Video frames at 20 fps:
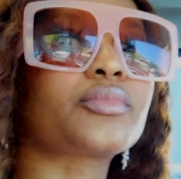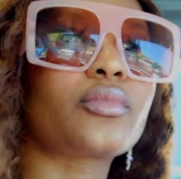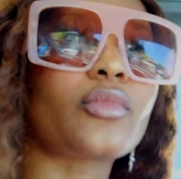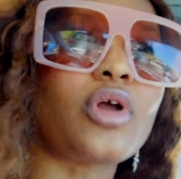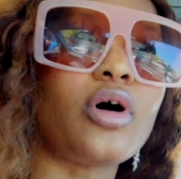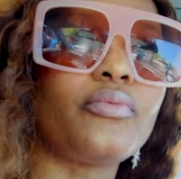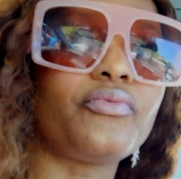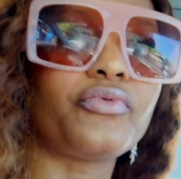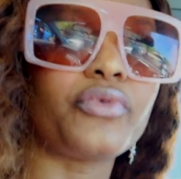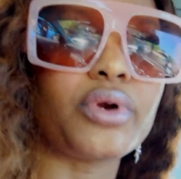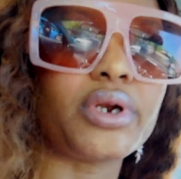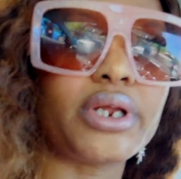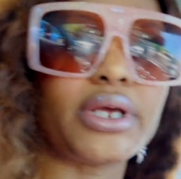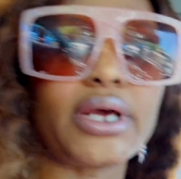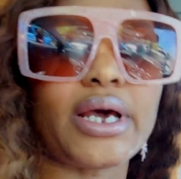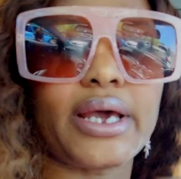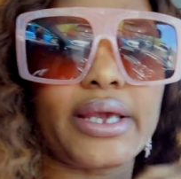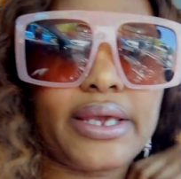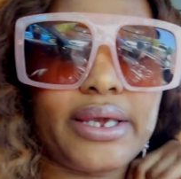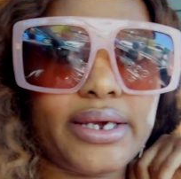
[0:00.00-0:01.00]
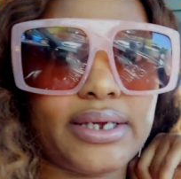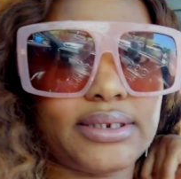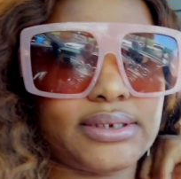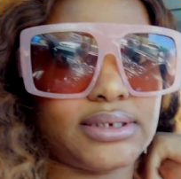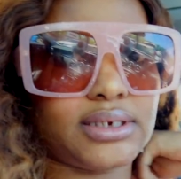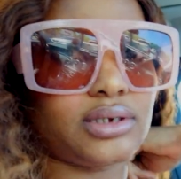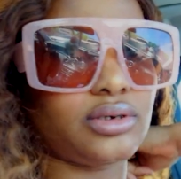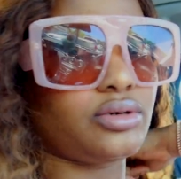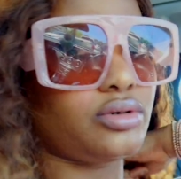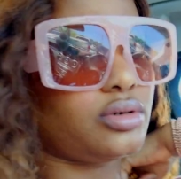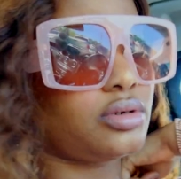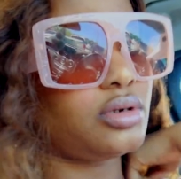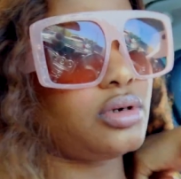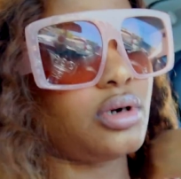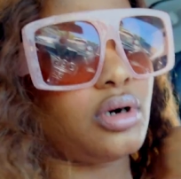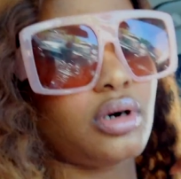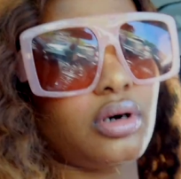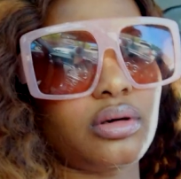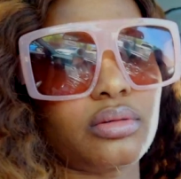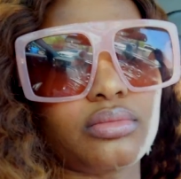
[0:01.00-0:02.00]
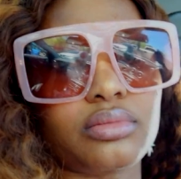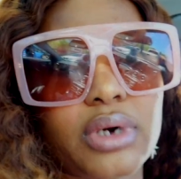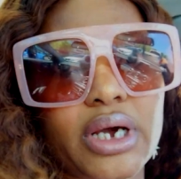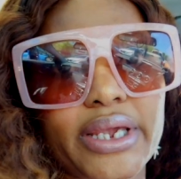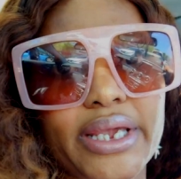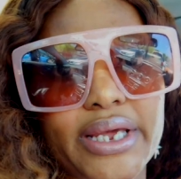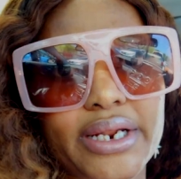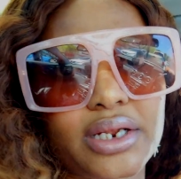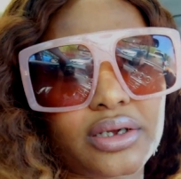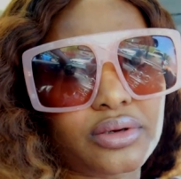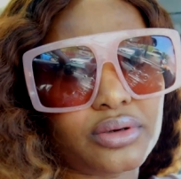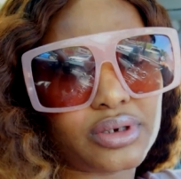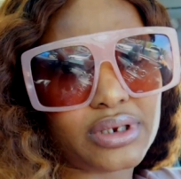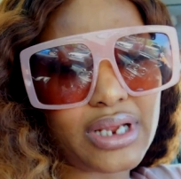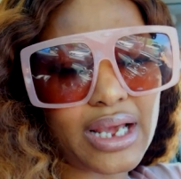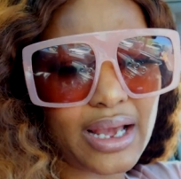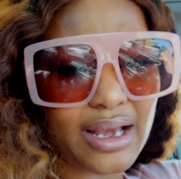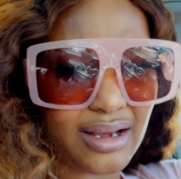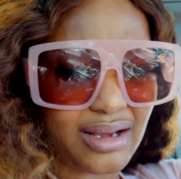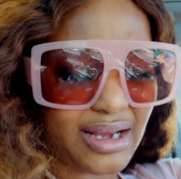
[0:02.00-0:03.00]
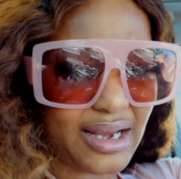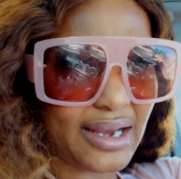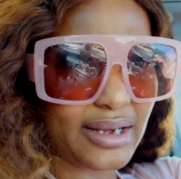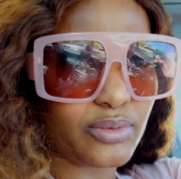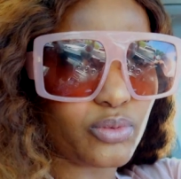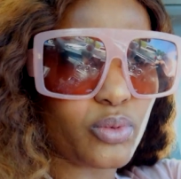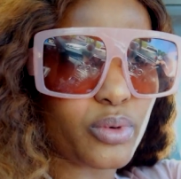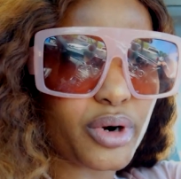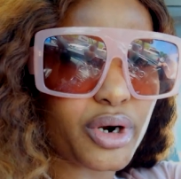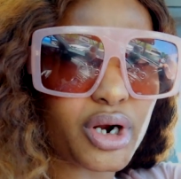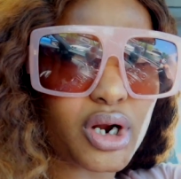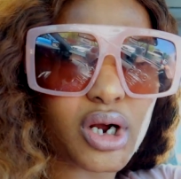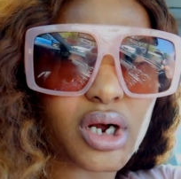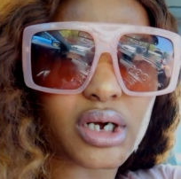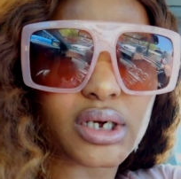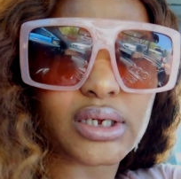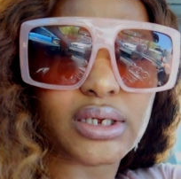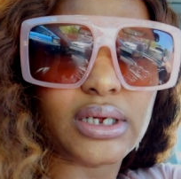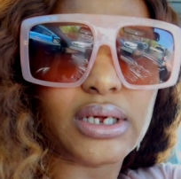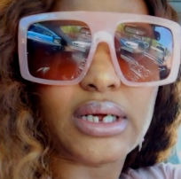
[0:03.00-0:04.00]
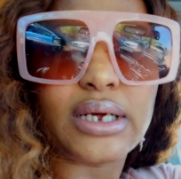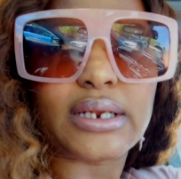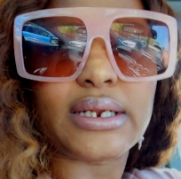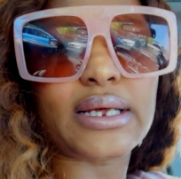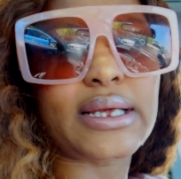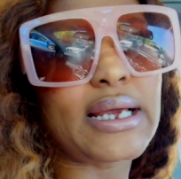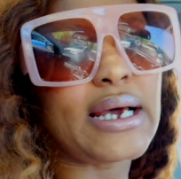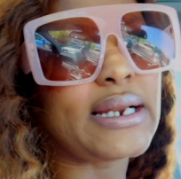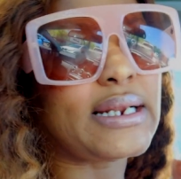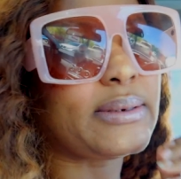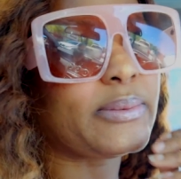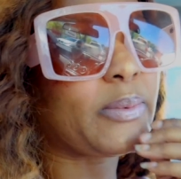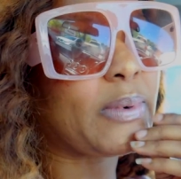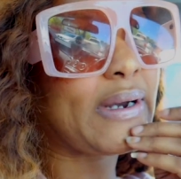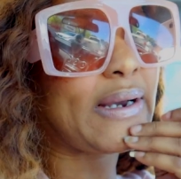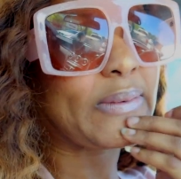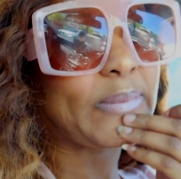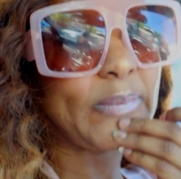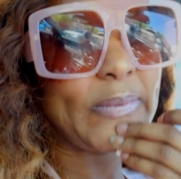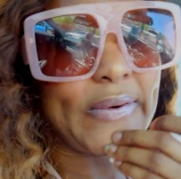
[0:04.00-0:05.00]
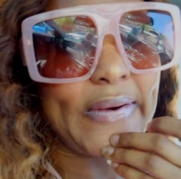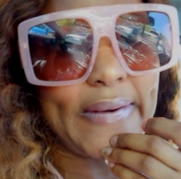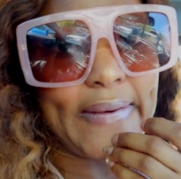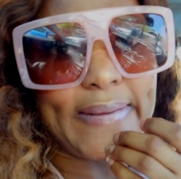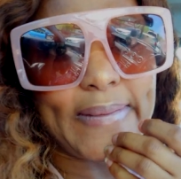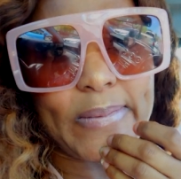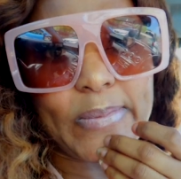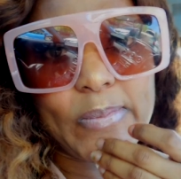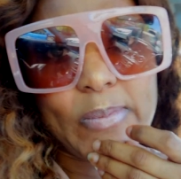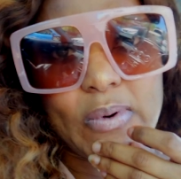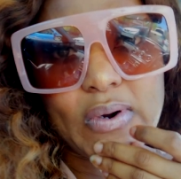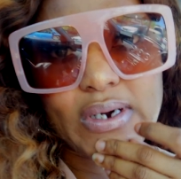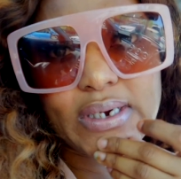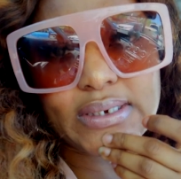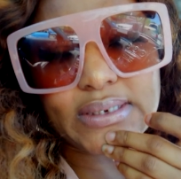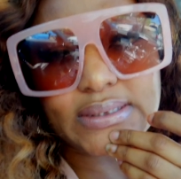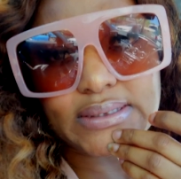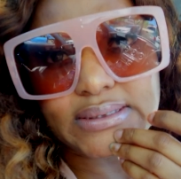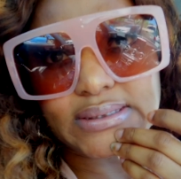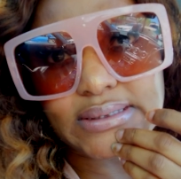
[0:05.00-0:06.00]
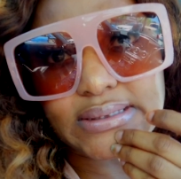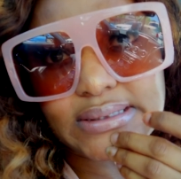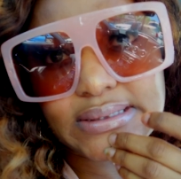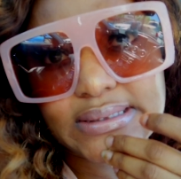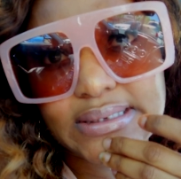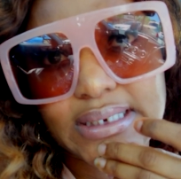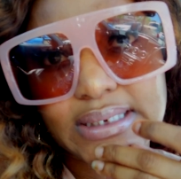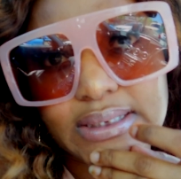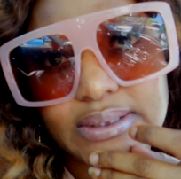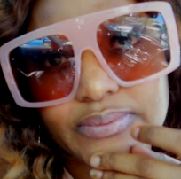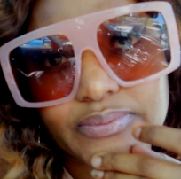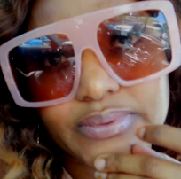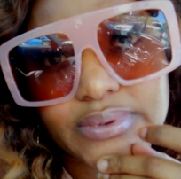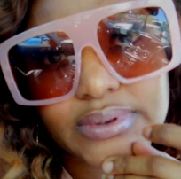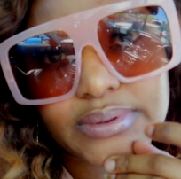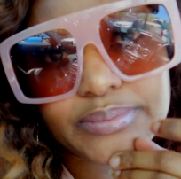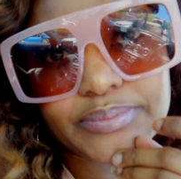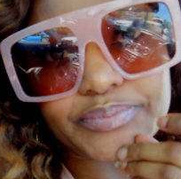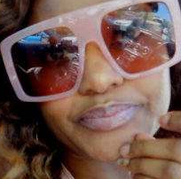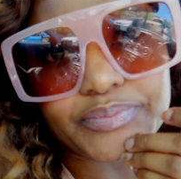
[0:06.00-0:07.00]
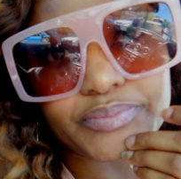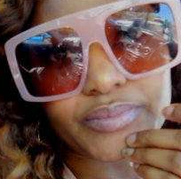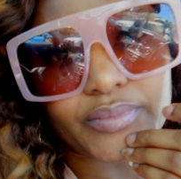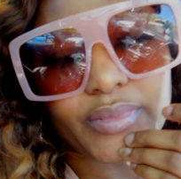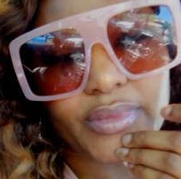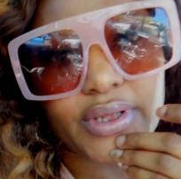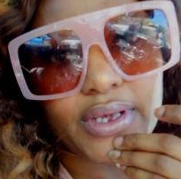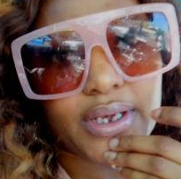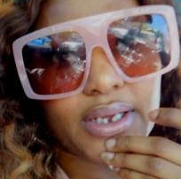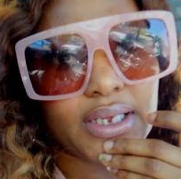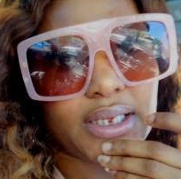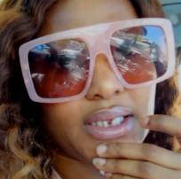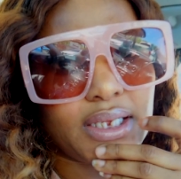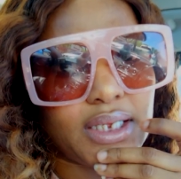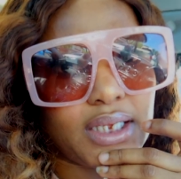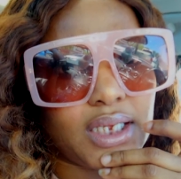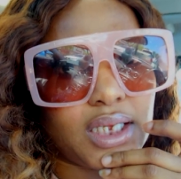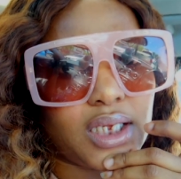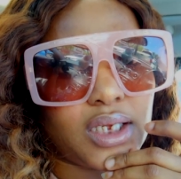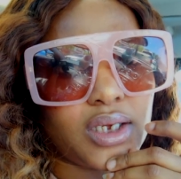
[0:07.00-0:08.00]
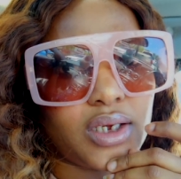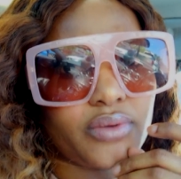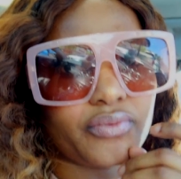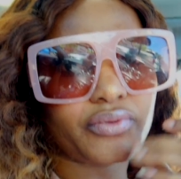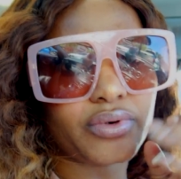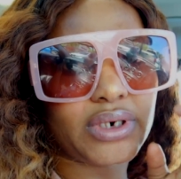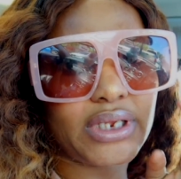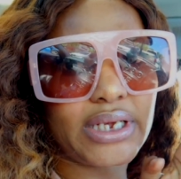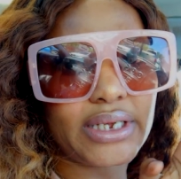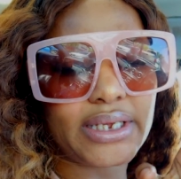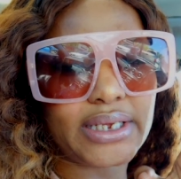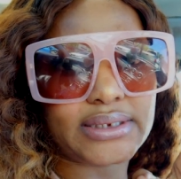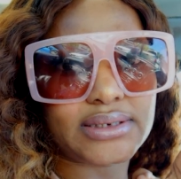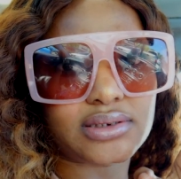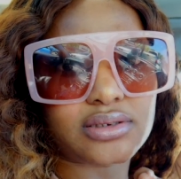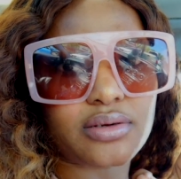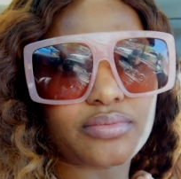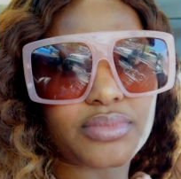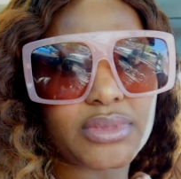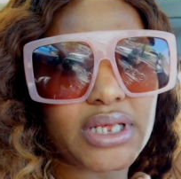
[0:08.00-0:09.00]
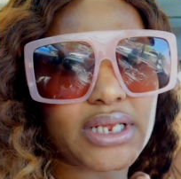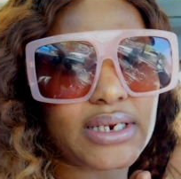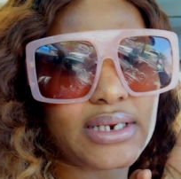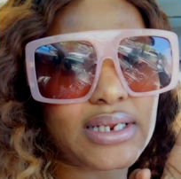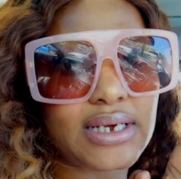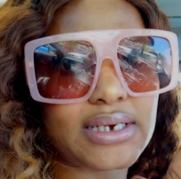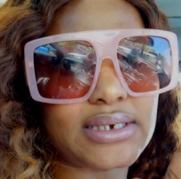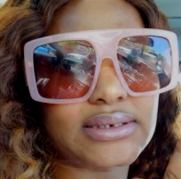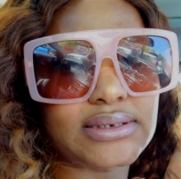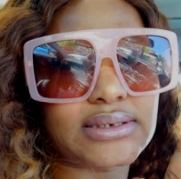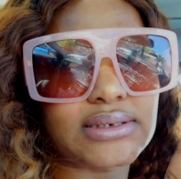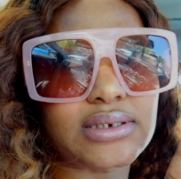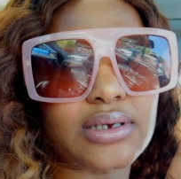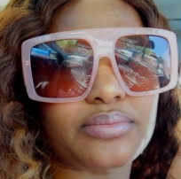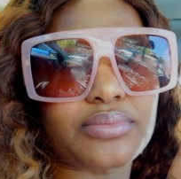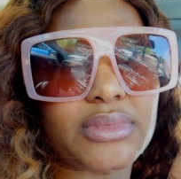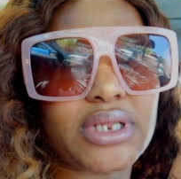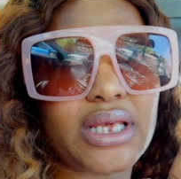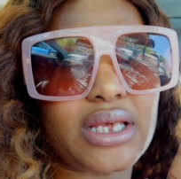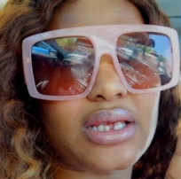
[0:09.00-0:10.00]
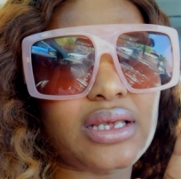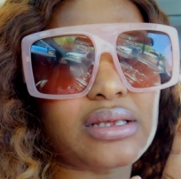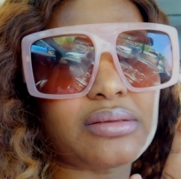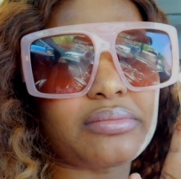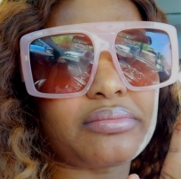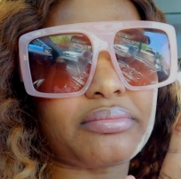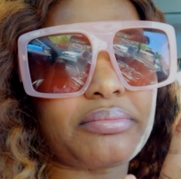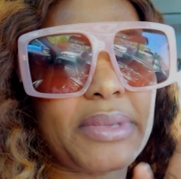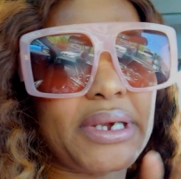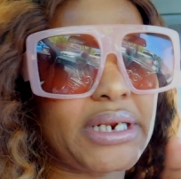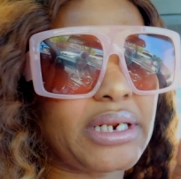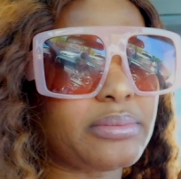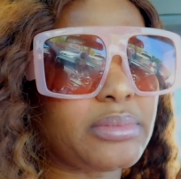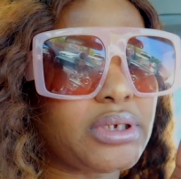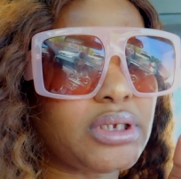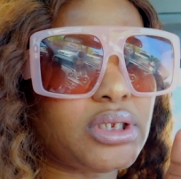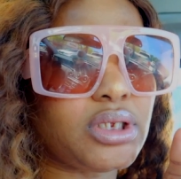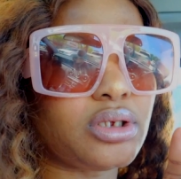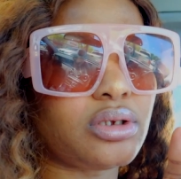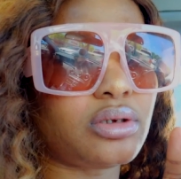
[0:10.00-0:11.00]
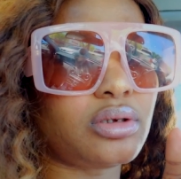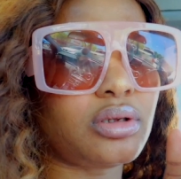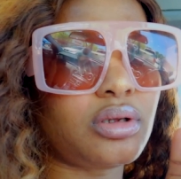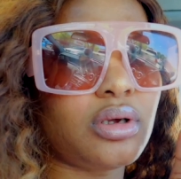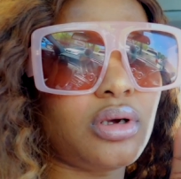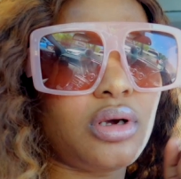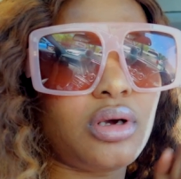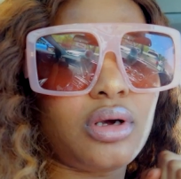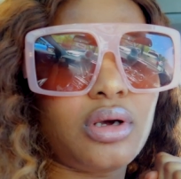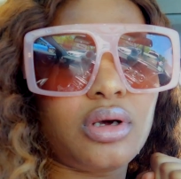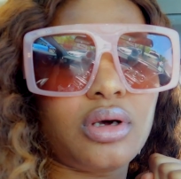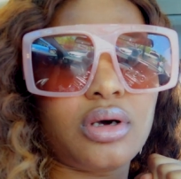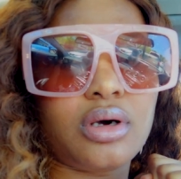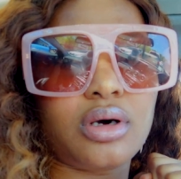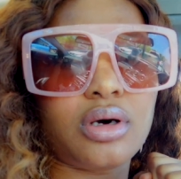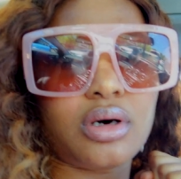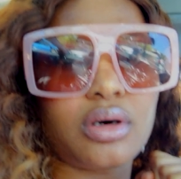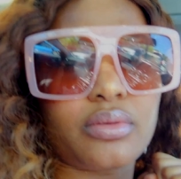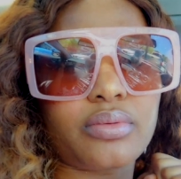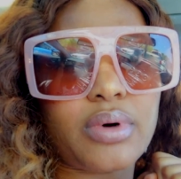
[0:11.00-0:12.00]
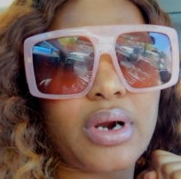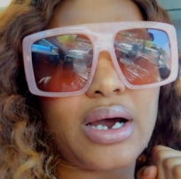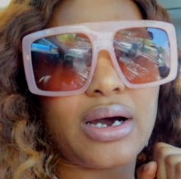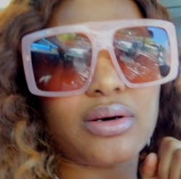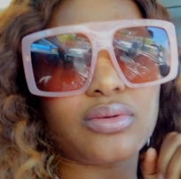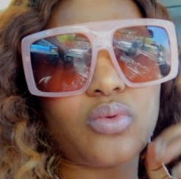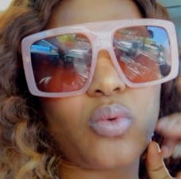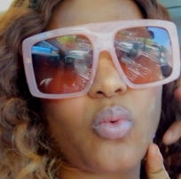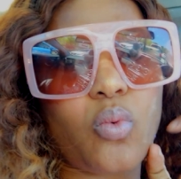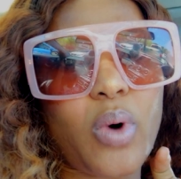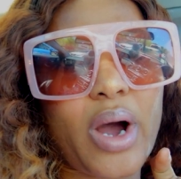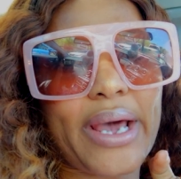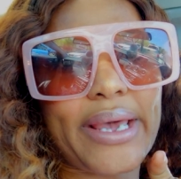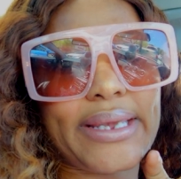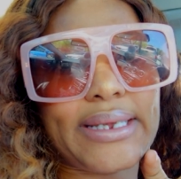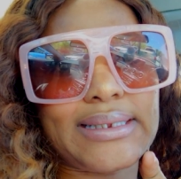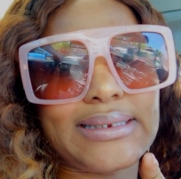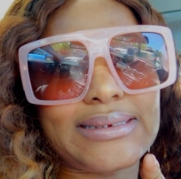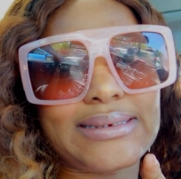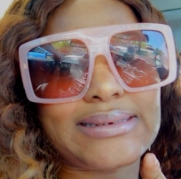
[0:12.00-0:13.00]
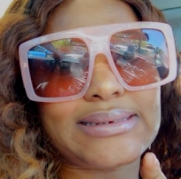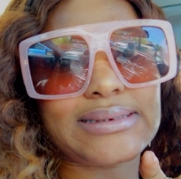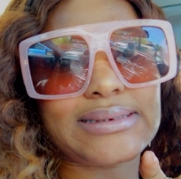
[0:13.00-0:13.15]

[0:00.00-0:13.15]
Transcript: Hopefully I get a good artwork, the kind of artwork I want, kind of yeah. Hopefully I get something nice, something minimal, around white,